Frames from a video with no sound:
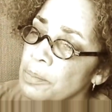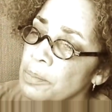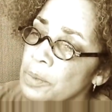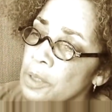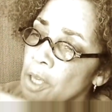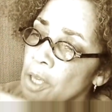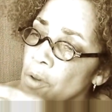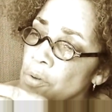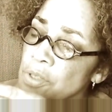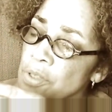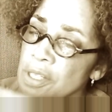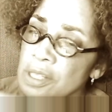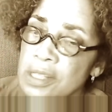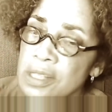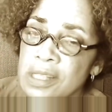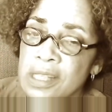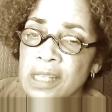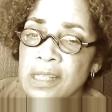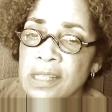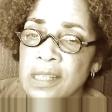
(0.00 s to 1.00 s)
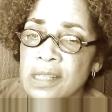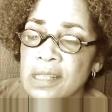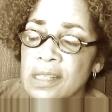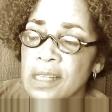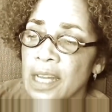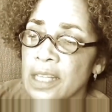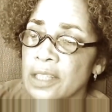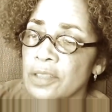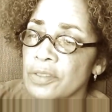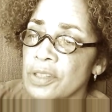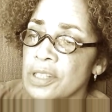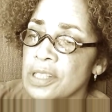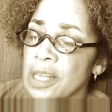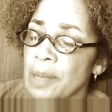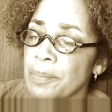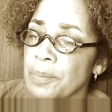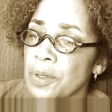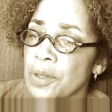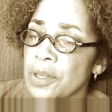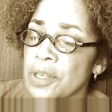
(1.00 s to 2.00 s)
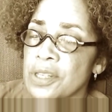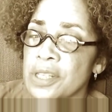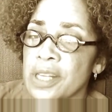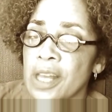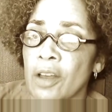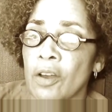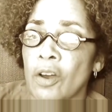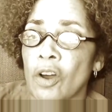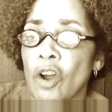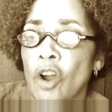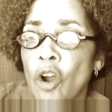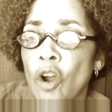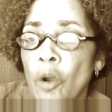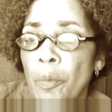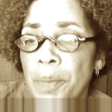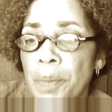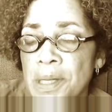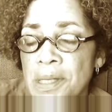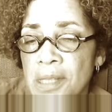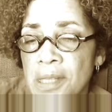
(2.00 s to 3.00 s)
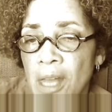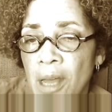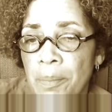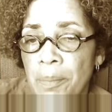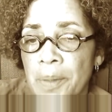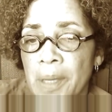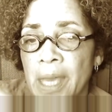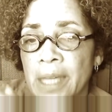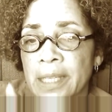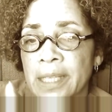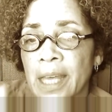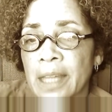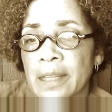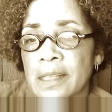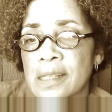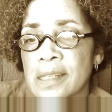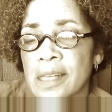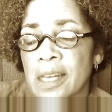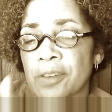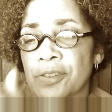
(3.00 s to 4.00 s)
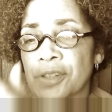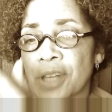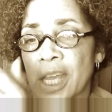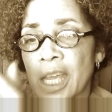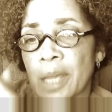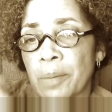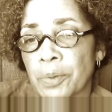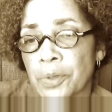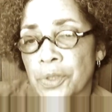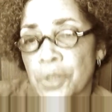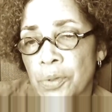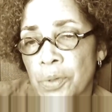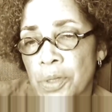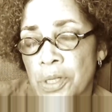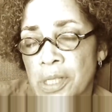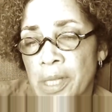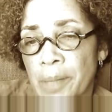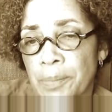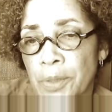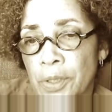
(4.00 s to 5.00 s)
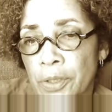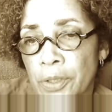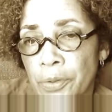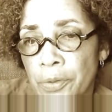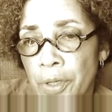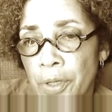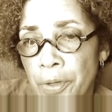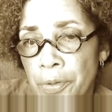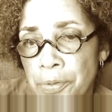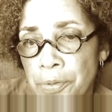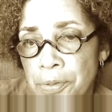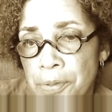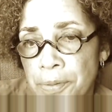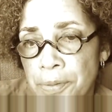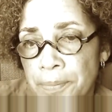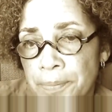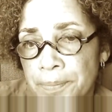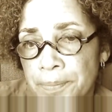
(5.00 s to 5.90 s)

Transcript: goes and sits inside the receptor. The cell opens up, and now the cell's able to accept glucose.